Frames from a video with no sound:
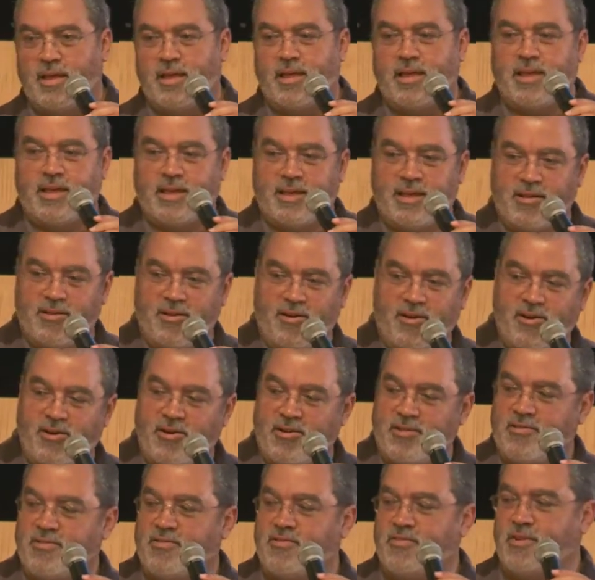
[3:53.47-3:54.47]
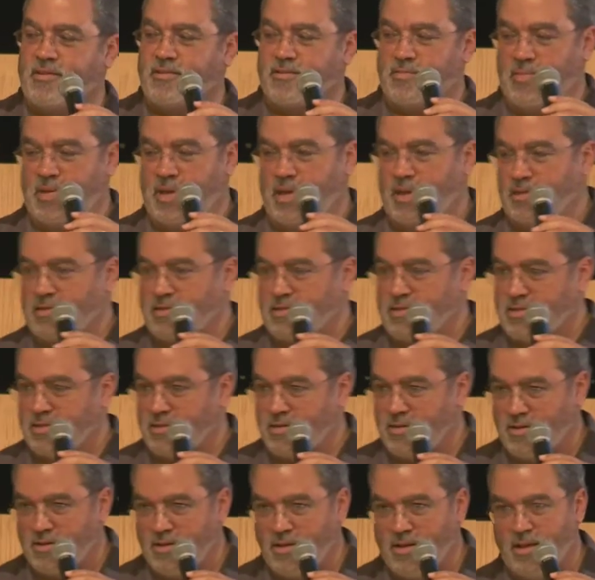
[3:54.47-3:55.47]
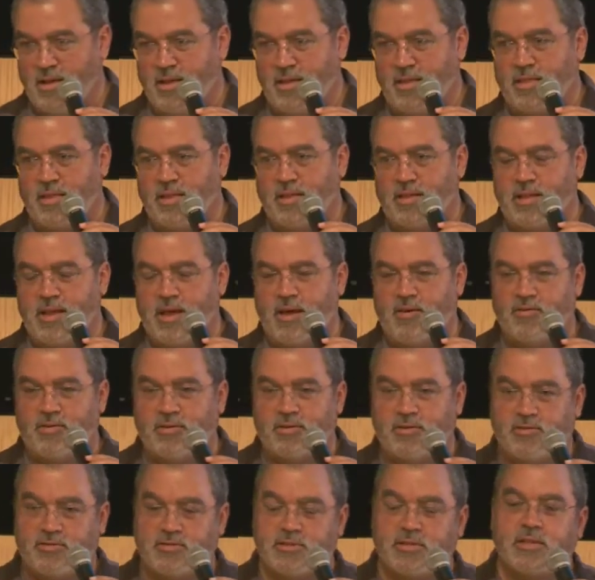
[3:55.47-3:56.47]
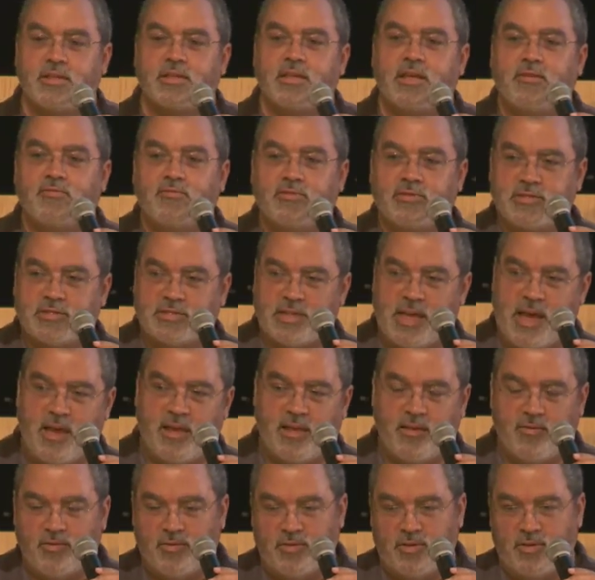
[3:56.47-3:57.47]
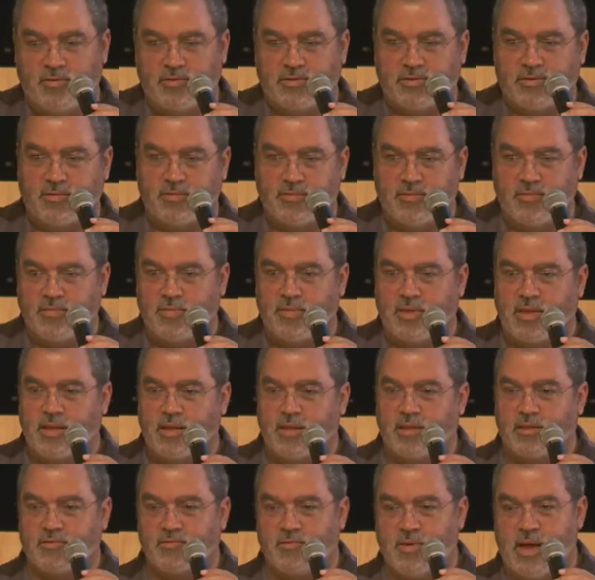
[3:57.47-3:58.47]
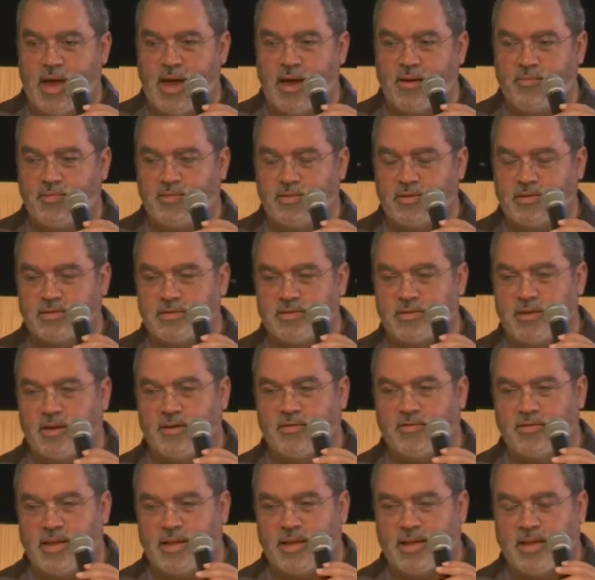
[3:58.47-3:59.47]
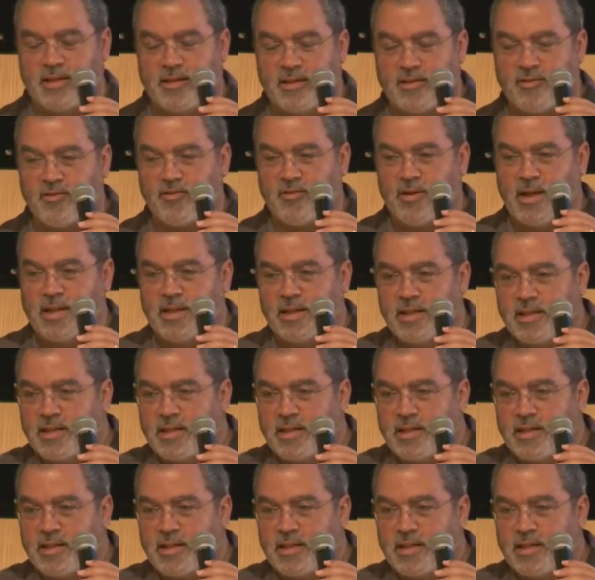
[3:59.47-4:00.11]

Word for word: and get all the funk beats that I would use. And then he would, sa- he would use them in his rap and stuff, and I get a credit